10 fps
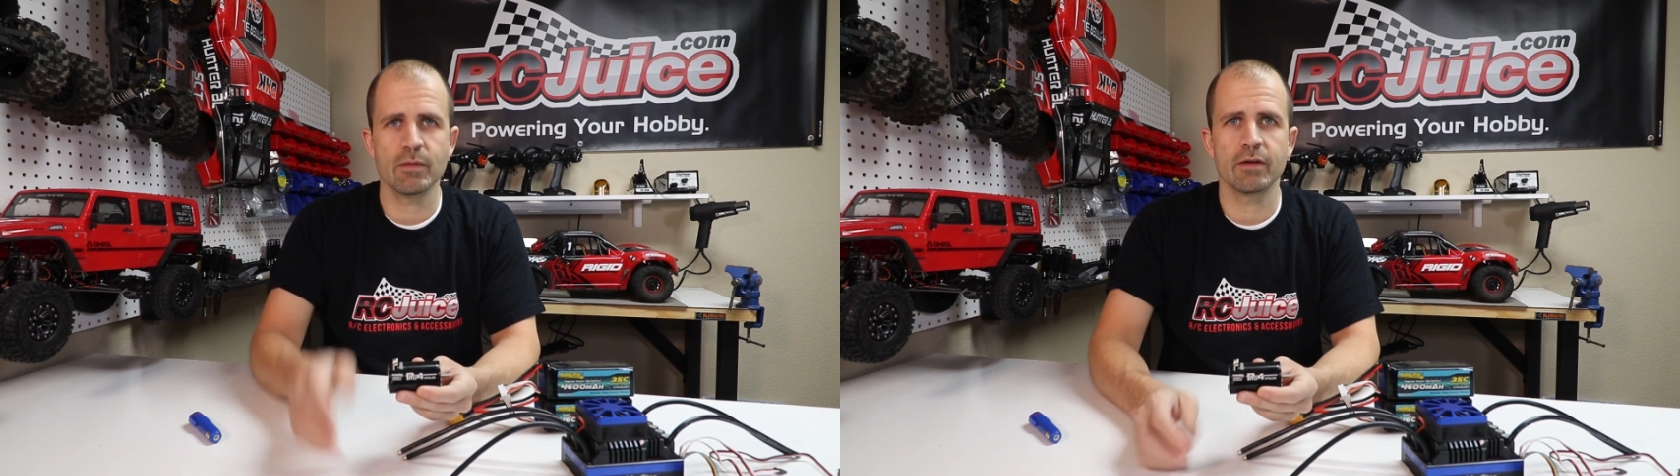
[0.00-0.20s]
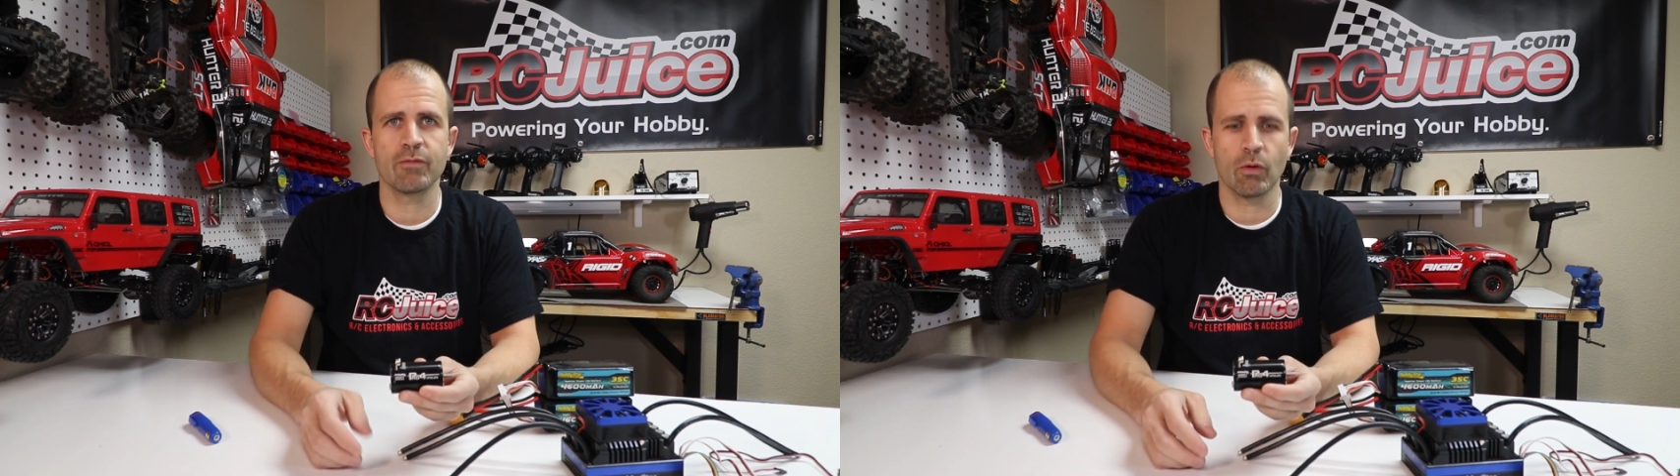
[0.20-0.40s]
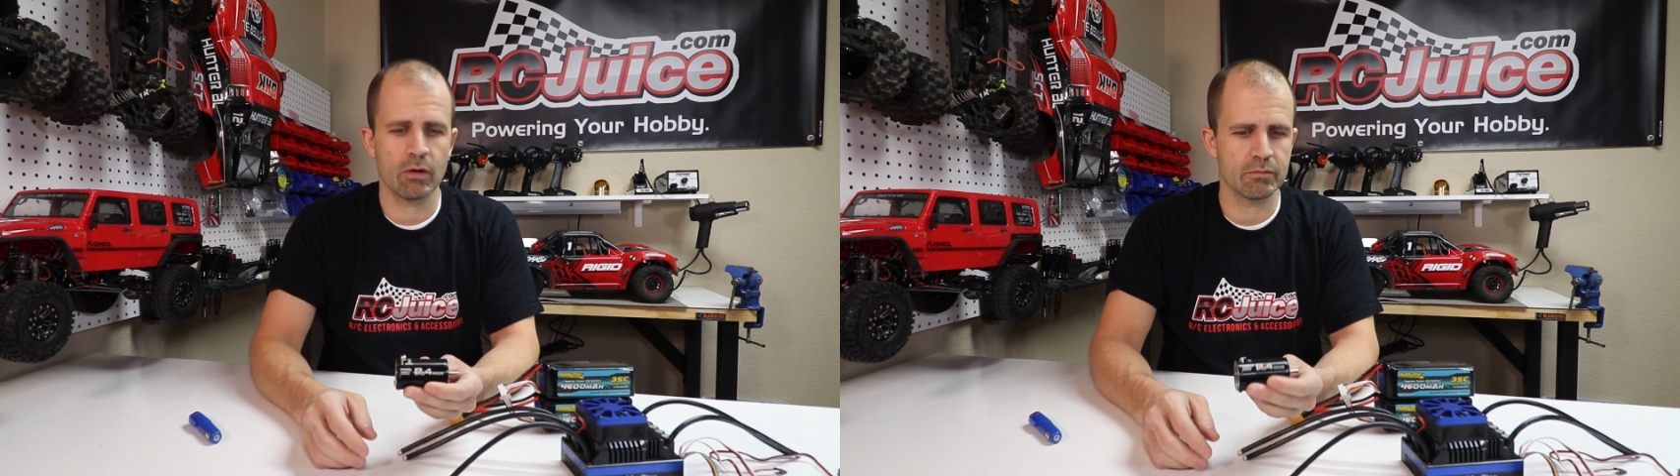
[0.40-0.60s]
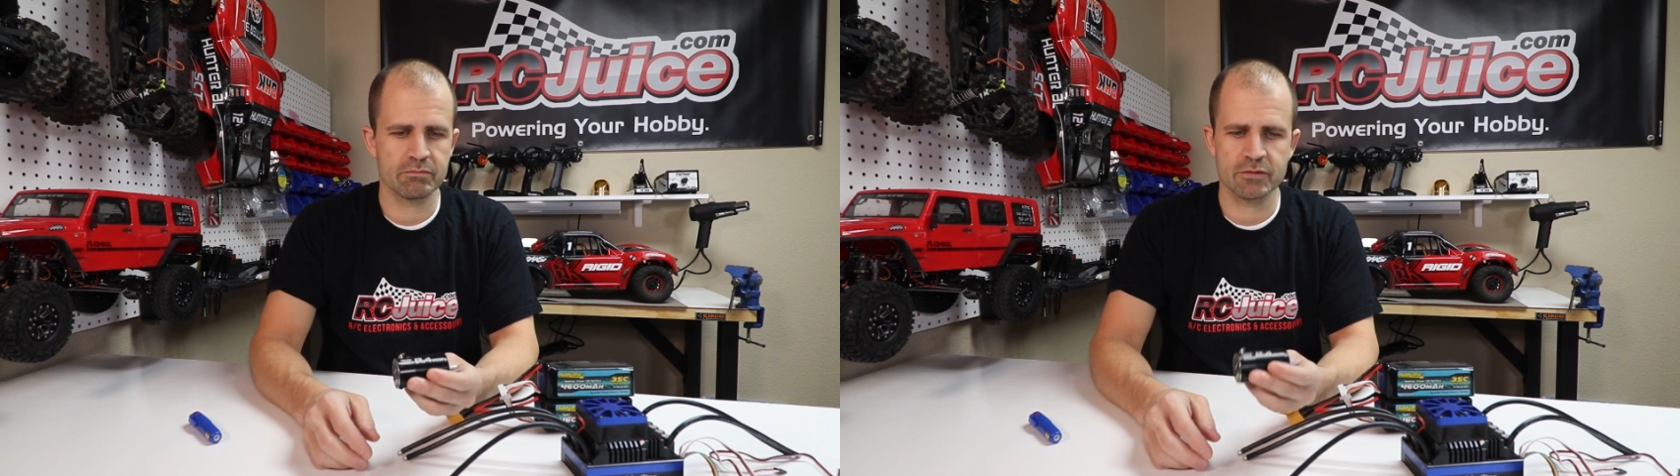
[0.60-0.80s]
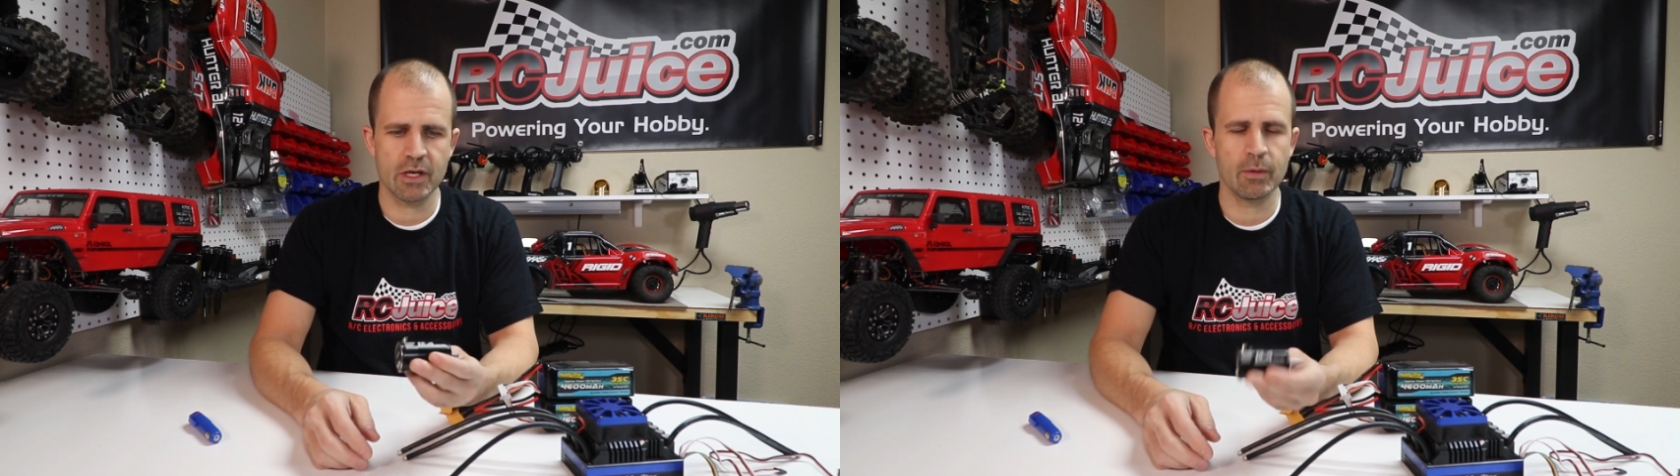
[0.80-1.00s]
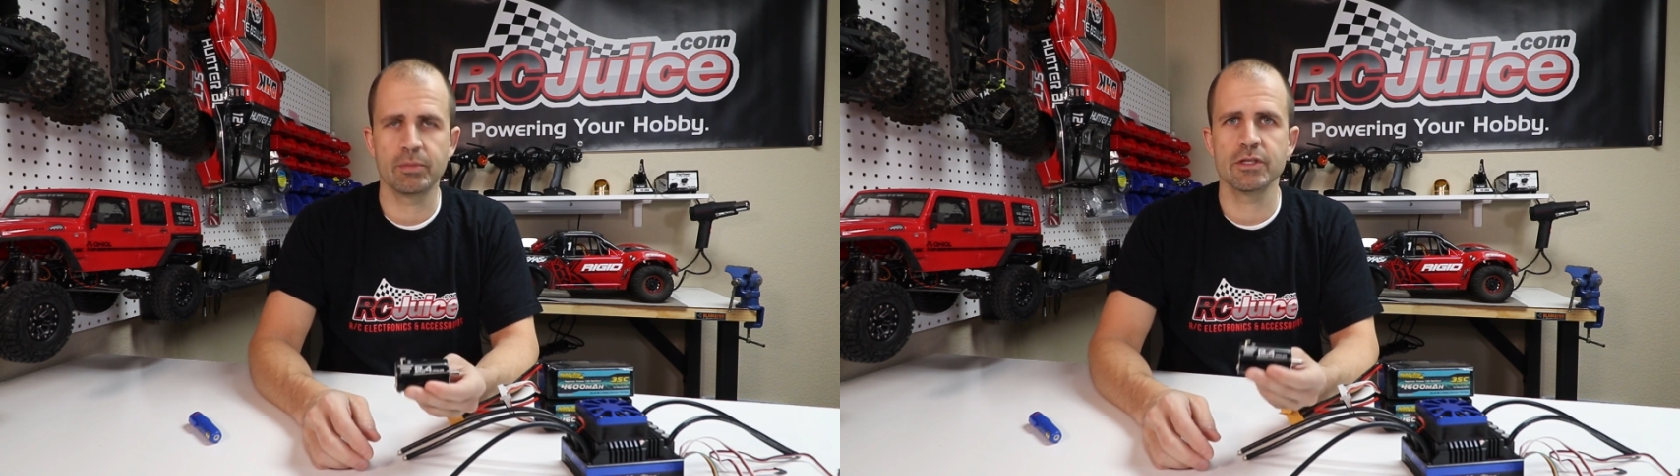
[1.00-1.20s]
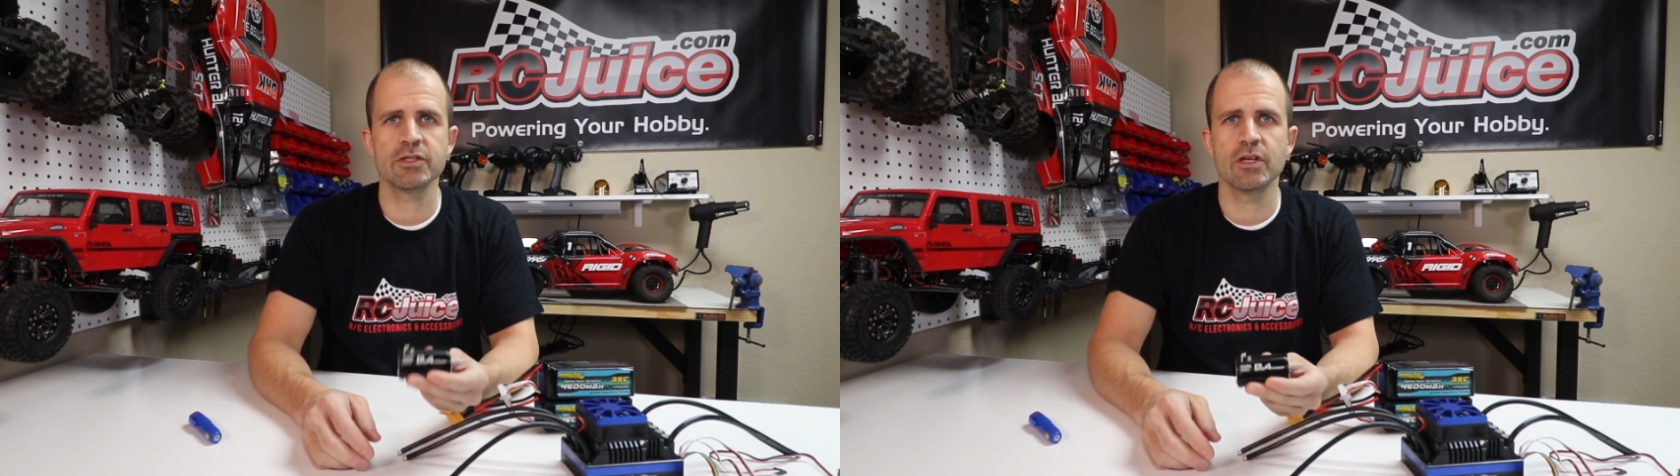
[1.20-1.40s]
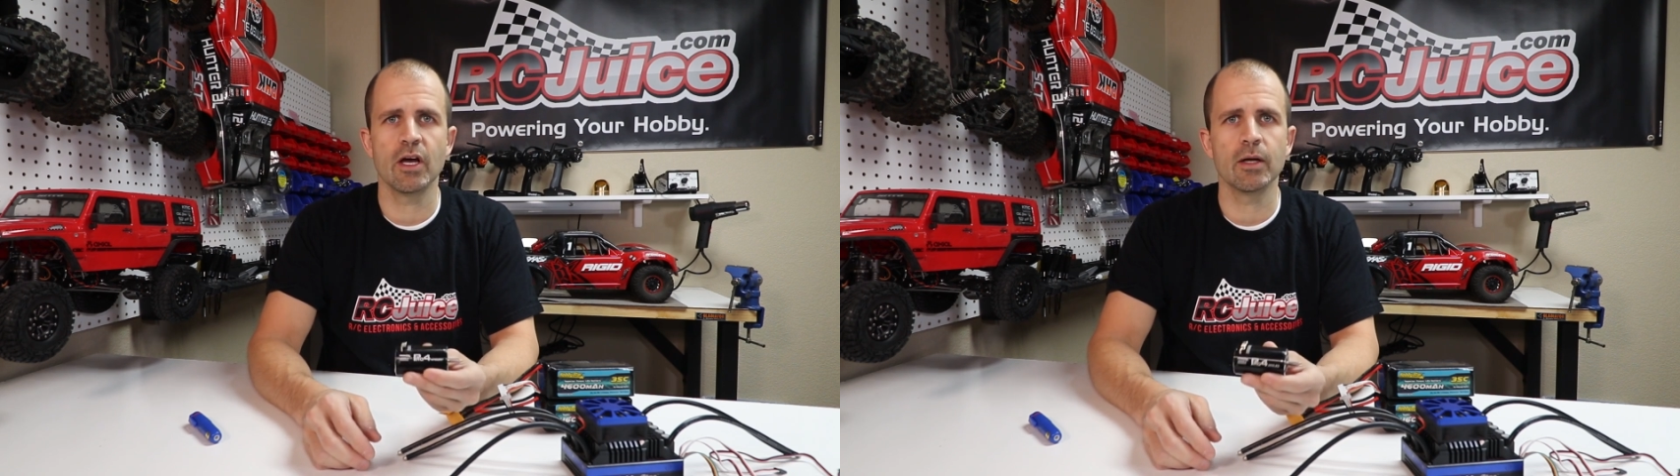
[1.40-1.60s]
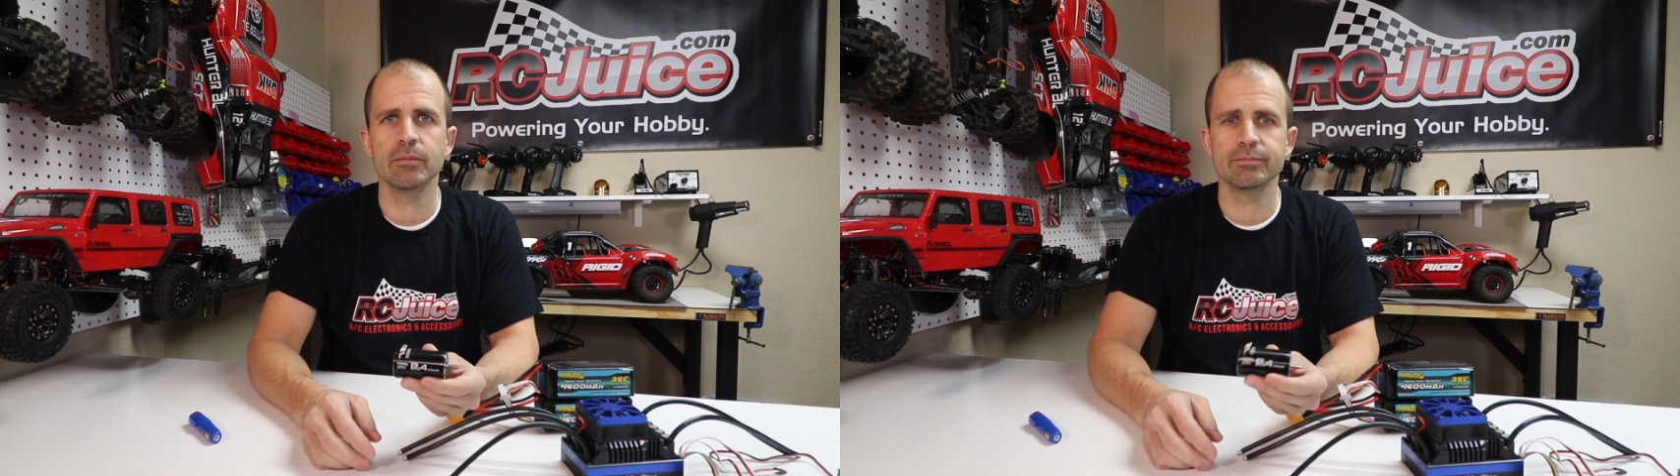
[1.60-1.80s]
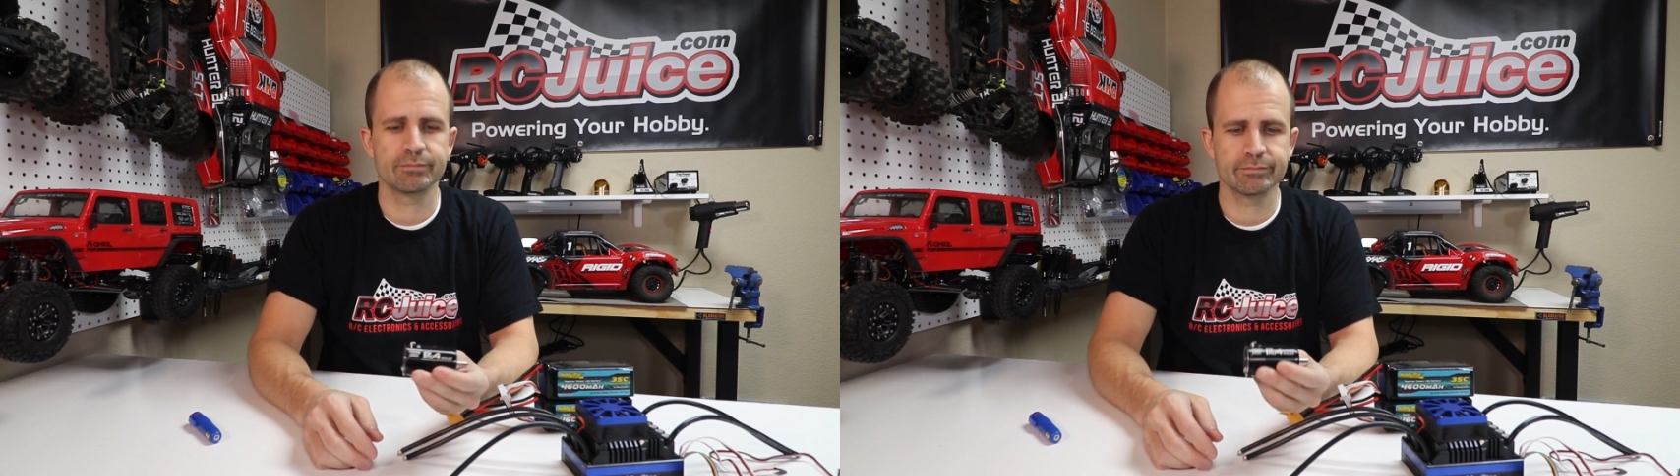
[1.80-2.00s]
meant for, say we put this in
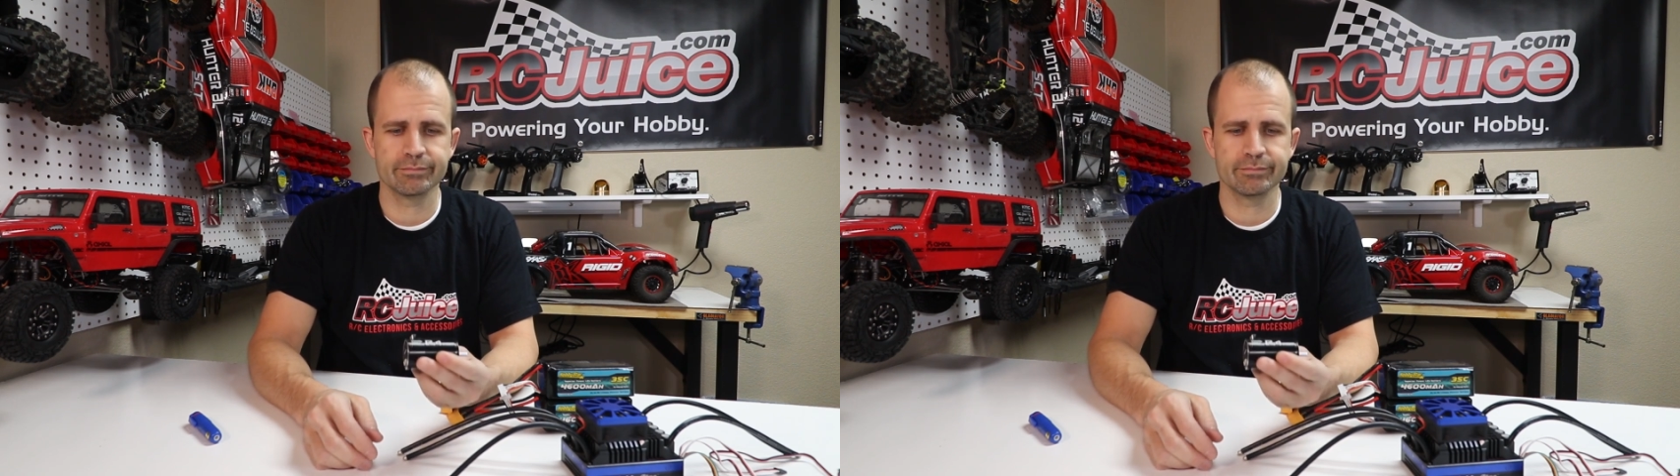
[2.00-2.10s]
a